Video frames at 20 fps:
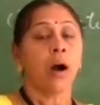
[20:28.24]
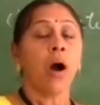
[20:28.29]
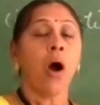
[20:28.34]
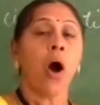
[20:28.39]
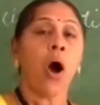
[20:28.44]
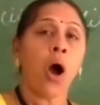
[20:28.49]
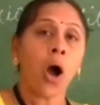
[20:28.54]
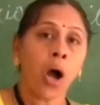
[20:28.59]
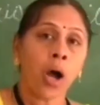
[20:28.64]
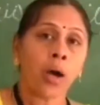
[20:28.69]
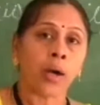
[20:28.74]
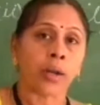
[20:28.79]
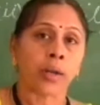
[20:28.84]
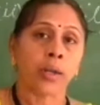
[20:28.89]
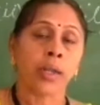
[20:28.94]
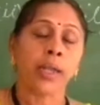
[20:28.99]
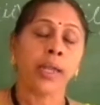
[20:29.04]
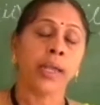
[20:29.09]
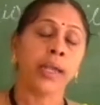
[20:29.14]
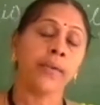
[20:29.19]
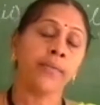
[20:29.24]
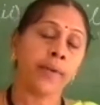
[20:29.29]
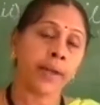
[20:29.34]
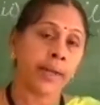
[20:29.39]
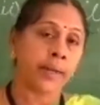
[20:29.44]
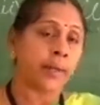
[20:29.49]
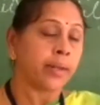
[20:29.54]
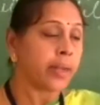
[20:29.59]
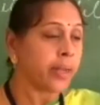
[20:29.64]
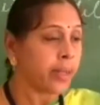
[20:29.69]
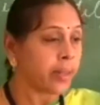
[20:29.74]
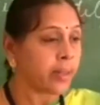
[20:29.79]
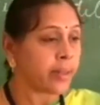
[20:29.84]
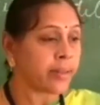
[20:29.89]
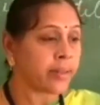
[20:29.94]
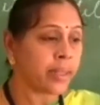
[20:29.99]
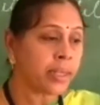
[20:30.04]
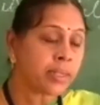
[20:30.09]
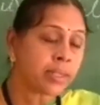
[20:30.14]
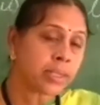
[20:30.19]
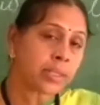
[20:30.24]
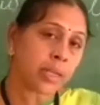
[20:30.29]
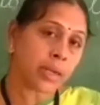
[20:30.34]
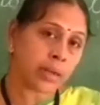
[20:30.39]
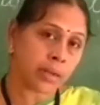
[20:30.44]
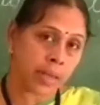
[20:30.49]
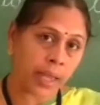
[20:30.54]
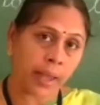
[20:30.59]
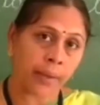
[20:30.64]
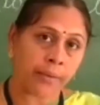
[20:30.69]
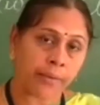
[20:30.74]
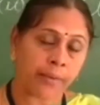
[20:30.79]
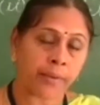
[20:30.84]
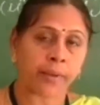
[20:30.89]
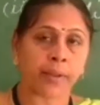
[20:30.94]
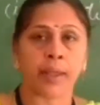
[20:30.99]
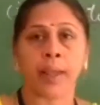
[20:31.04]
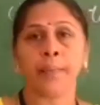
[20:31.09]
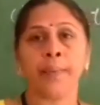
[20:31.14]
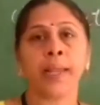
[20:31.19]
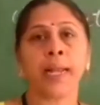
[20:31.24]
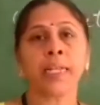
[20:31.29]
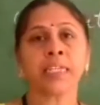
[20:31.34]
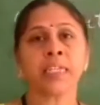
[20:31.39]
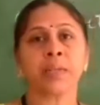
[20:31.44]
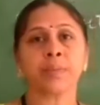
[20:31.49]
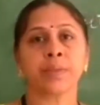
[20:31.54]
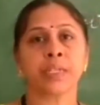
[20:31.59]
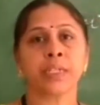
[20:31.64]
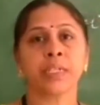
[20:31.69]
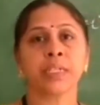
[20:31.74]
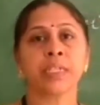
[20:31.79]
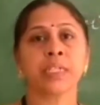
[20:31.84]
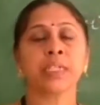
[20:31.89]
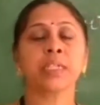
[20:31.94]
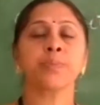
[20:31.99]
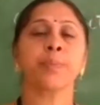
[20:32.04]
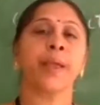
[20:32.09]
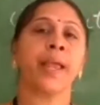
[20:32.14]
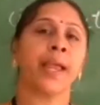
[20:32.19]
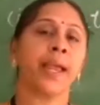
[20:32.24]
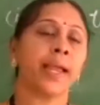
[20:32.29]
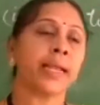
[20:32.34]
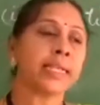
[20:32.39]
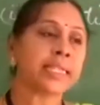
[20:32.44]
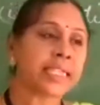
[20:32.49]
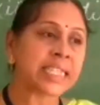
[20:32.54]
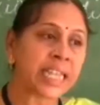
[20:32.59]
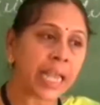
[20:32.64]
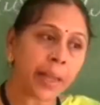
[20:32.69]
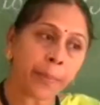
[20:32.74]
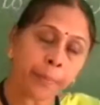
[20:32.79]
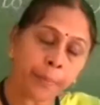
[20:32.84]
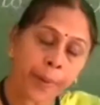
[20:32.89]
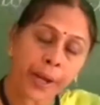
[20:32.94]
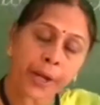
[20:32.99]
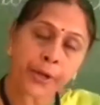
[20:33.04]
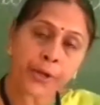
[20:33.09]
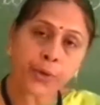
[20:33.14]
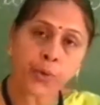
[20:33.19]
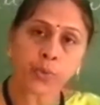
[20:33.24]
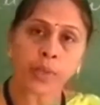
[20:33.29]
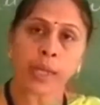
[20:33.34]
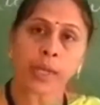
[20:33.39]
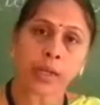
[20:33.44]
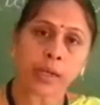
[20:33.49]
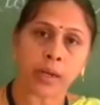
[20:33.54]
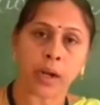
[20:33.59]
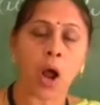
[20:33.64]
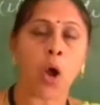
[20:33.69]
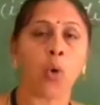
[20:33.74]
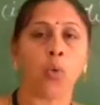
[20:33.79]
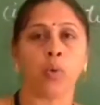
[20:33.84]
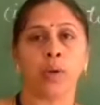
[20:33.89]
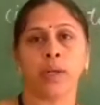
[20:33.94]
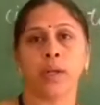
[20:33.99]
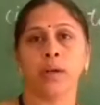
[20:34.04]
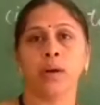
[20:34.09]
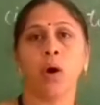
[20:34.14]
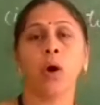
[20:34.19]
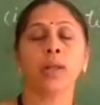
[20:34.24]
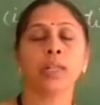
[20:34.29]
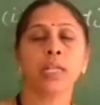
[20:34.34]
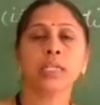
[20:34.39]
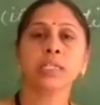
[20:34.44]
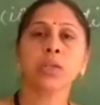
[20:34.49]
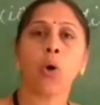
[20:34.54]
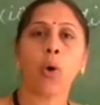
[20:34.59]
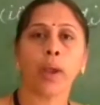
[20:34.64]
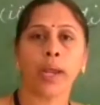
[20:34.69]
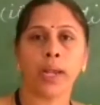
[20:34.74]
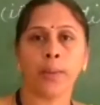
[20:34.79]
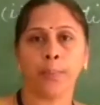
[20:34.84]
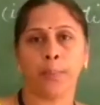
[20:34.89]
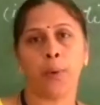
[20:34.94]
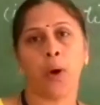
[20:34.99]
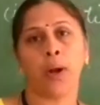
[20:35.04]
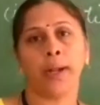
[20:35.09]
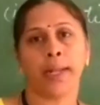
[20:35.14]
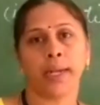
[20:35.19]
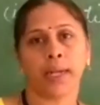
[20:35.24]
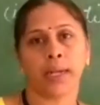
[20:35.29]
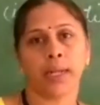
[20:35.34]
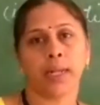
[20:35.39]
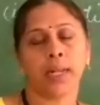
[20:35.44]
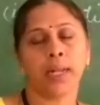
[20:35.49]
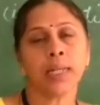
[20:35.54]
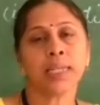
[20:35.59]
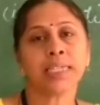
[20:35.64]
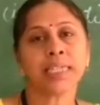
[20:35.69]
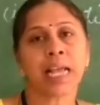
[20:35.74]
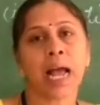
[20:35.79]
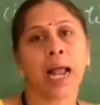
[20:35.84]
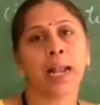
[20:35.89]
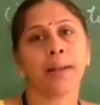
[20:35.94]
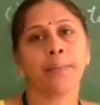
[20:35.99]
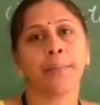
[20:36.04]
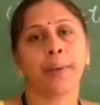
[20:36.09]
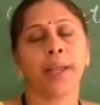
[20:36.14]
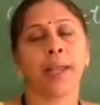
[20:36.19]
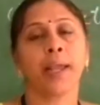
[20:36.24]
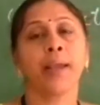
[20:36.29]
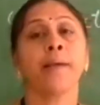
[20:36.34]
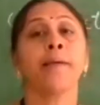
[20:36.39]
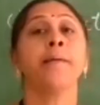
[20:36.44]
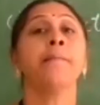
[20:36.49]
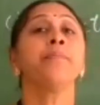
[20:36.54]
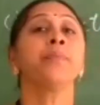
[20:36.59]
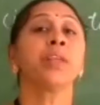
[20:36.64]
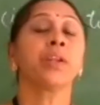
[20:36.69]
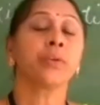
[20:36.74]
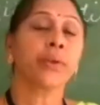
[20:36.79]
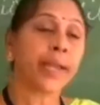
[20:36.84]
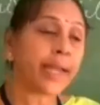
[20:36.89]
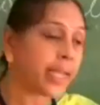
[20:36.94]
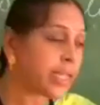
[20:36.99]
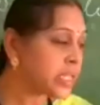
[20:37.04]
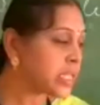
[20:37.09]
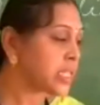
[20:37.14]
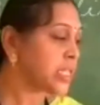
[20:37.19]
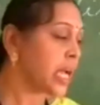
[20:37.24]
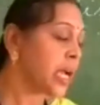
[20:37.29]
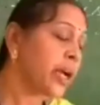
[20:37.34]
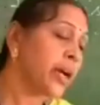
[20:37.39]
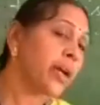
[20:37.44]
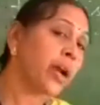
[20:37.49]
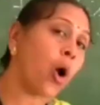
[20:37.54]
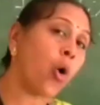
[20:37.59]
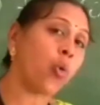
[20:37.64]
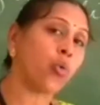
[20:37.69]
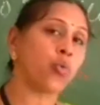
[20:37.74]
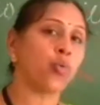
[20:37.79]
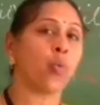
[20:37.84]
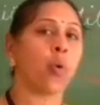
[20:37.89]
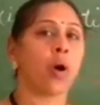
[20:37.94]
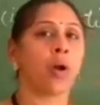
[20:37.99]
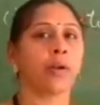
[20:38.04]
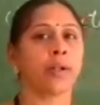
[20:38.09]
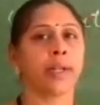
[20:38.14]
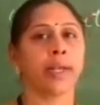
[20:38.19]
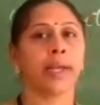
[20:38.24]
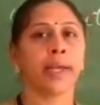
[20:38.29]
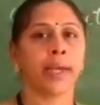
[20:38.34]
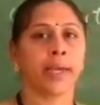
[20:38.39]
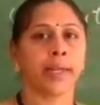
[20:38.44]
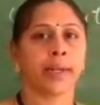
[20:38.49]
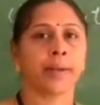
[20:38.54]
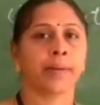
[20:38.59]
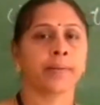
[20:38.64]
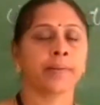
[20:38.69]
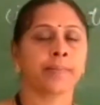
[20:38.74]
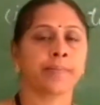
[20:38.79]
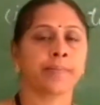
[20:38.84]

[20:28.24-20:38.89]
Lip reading: Or even this chemical substances may seep into the ground or the soil particles and may reach the groundwater.